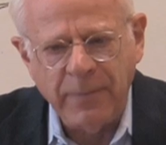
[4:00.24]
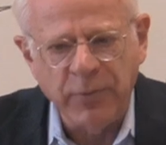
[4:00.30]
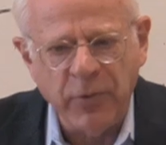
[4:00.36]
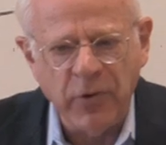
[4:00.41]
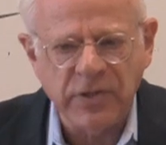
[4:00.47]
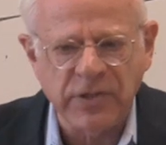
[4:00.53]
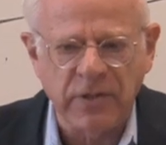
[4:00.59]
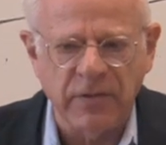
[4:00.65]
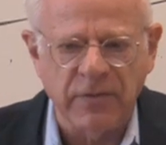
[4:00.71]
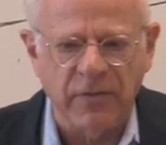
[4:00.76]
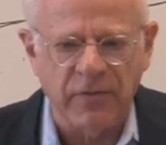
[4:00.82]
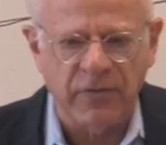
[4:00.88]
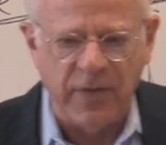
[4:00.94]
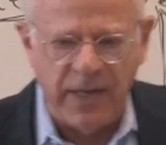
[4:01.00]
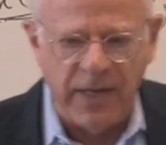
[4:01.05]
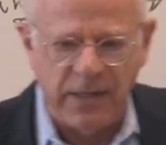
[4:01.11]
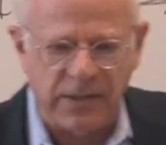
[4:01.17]
a person
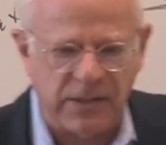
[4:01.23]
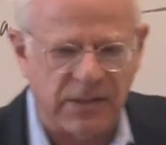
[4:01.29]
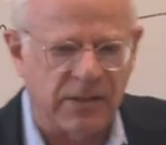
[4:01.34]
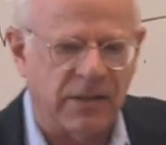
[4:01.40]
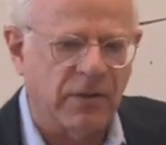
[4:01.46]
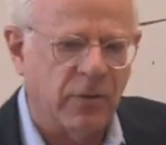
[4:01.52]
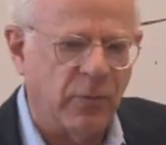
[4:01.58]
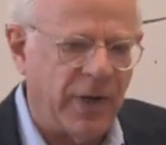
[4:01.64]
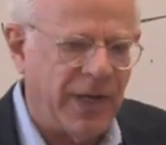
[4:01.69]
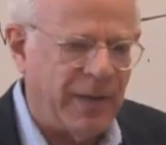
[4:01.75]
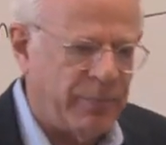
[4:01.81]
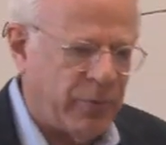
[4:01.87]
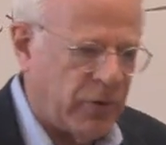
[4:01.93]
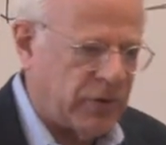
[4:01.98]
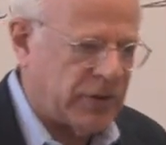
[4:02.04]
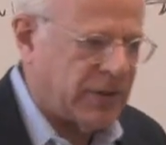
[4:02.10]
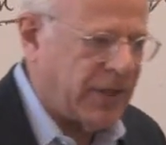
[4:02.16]
thinks and the way a
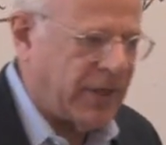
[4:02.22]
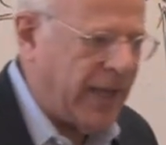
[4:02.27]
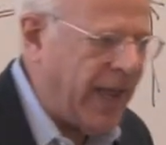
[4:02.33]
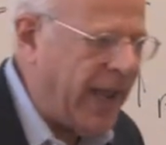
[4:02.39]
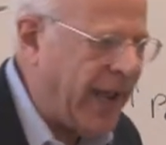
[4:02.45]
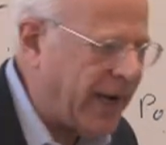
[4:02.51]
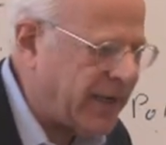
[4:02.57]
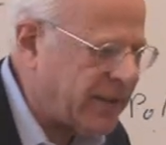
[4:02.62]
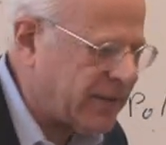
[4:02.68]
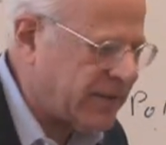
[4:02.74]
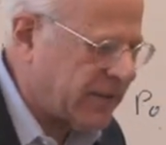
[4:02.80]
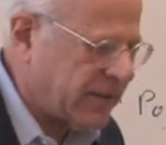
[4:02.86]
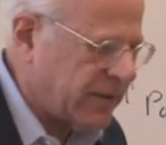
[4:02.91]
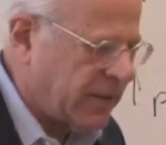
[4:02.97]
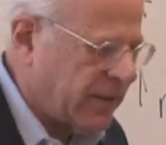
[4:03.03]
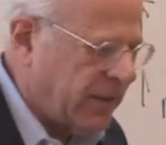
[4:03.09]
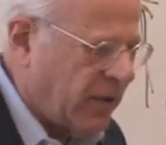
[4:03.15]
person
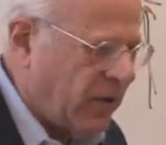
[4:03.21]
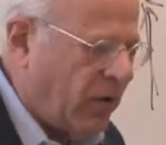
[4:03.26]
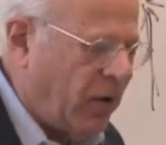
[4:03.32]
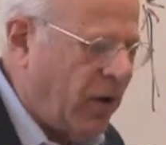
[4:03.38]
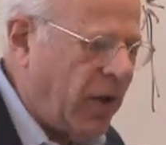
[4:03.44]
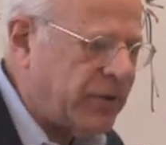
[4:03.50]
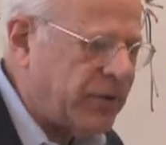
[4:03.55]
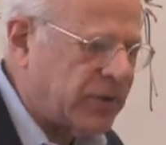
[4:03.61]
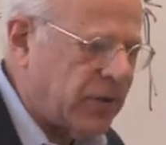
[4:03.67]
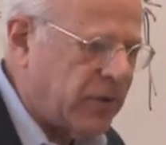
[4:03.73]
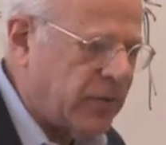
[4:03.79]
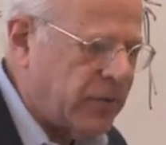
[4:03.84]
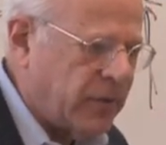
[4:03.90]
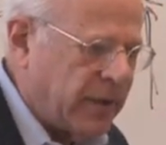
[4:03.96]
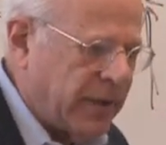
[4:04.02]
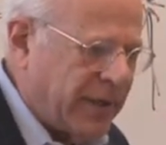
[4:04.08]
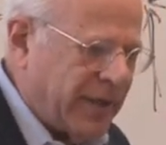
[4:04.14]
acts
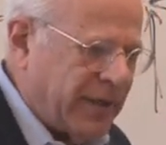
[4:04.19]
also